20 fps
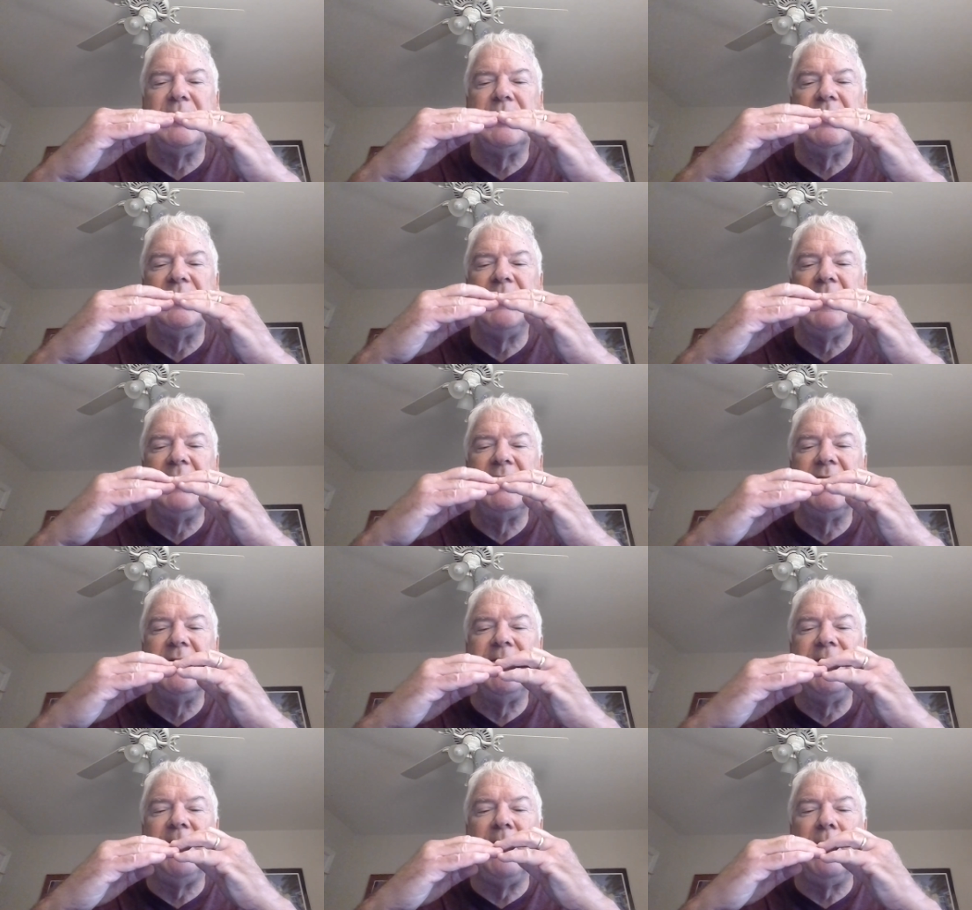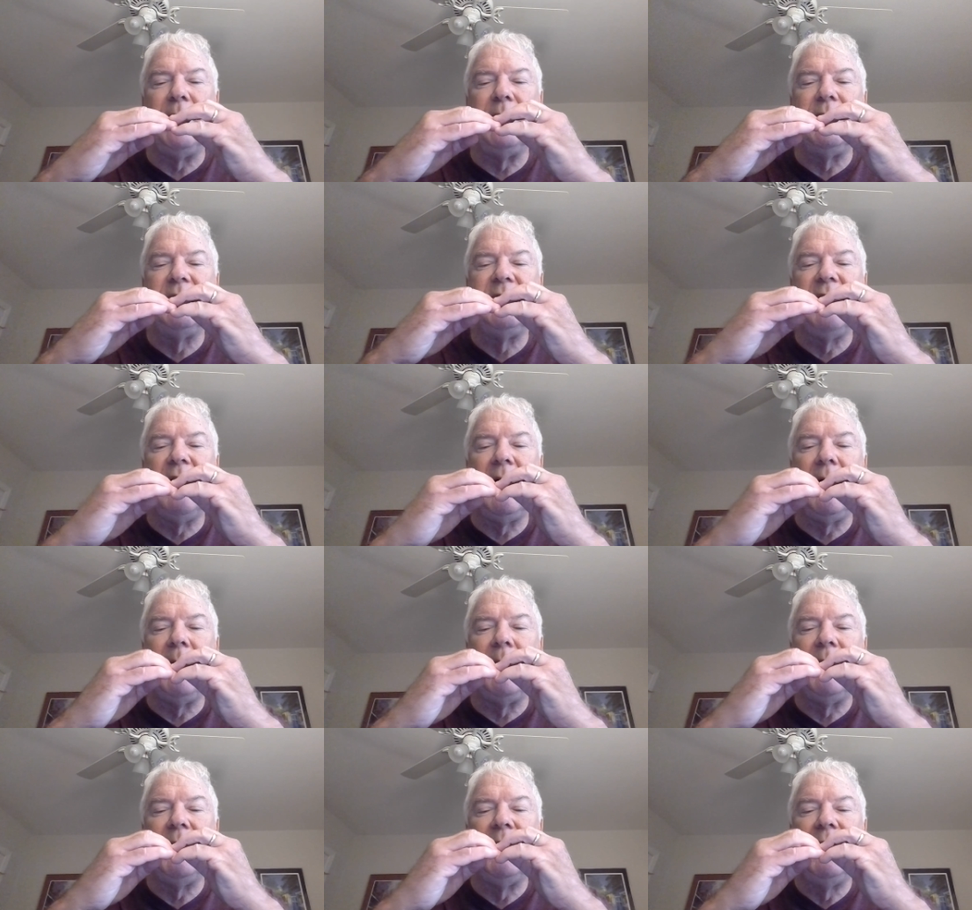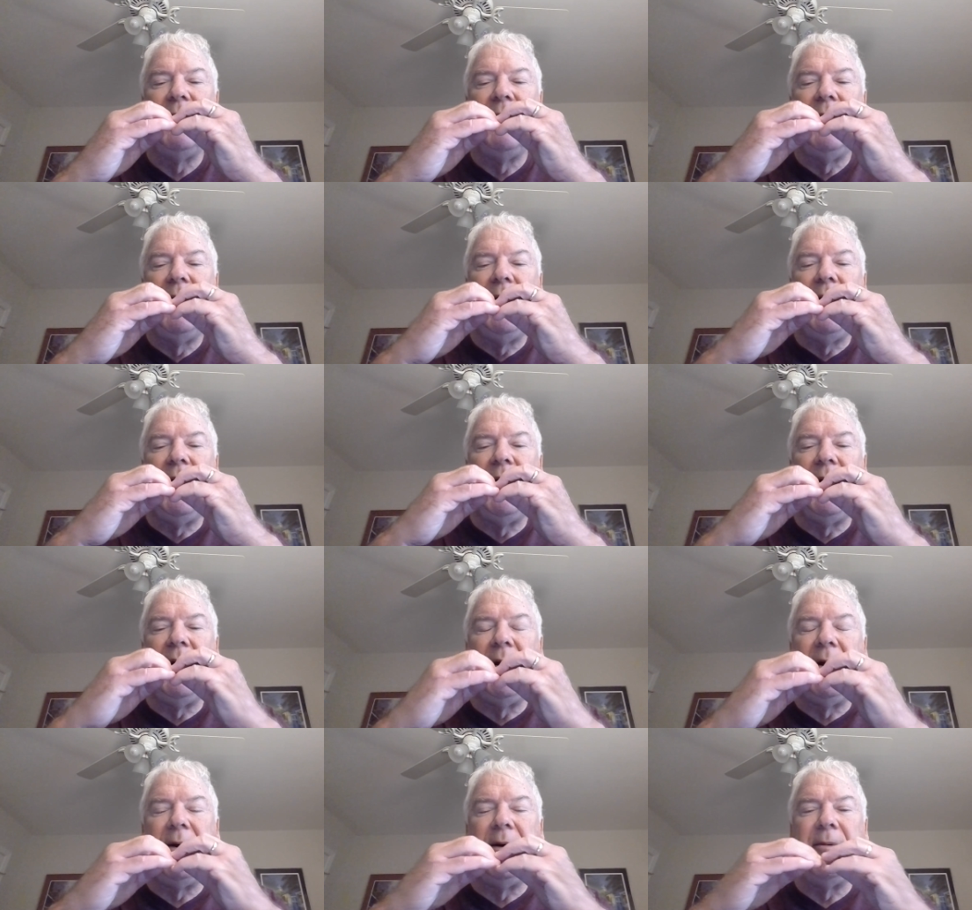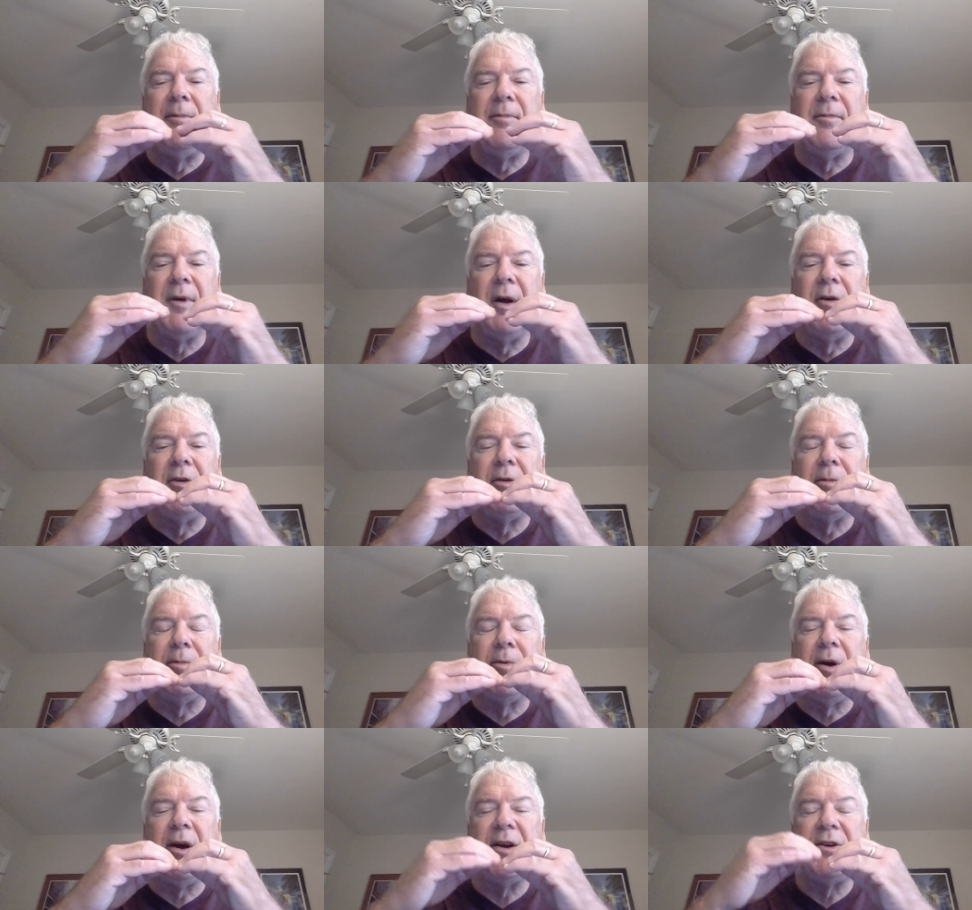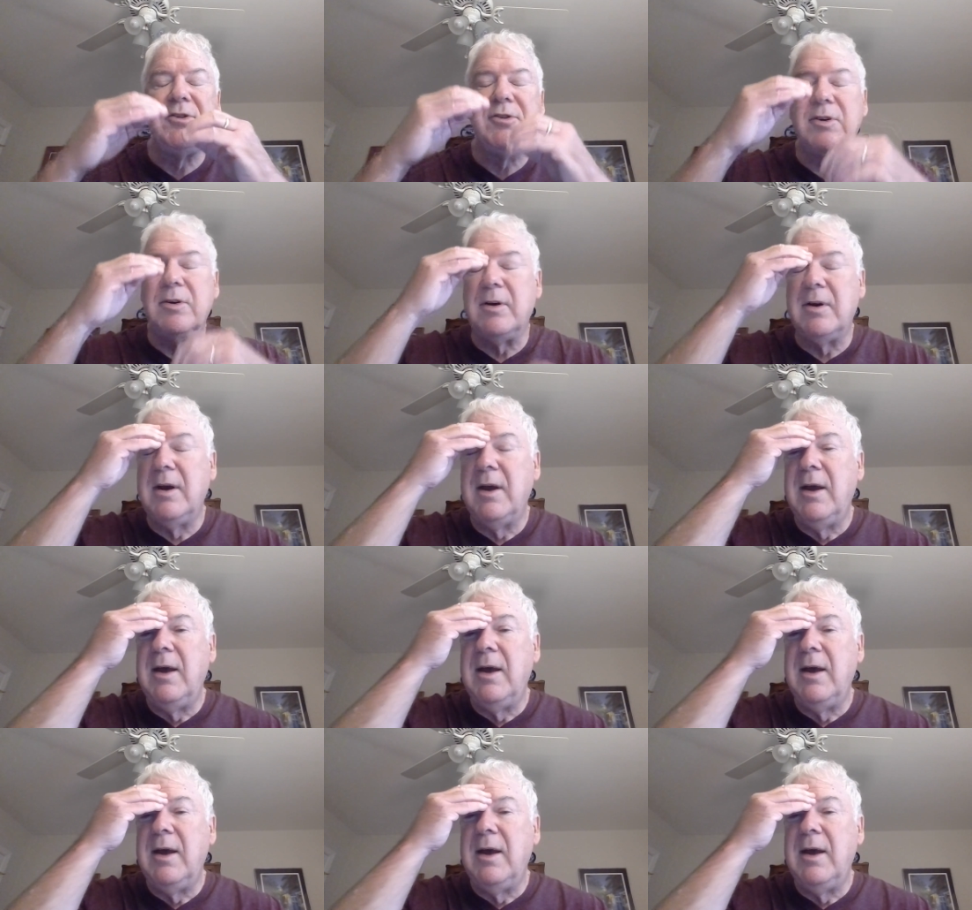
which basically folds up under pressure.